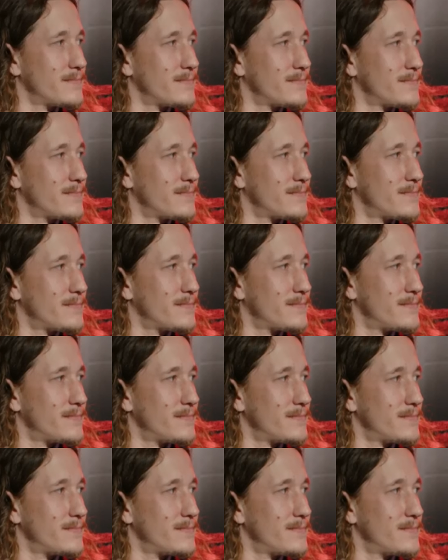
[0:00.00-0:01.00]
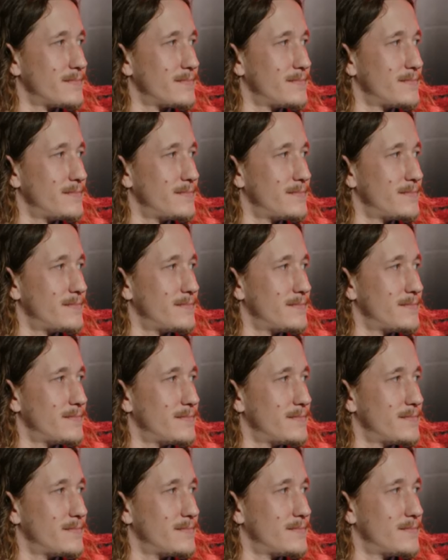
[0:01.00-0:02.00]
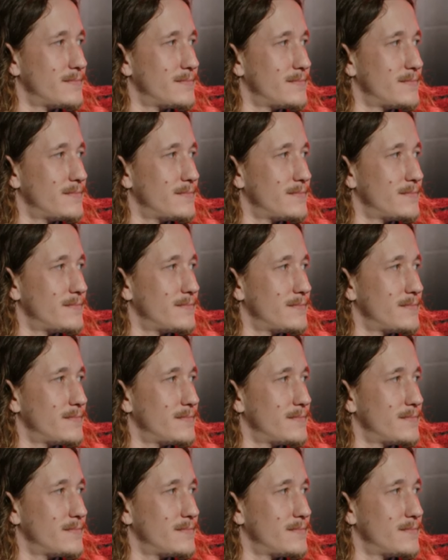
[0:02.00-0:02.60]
[no speech]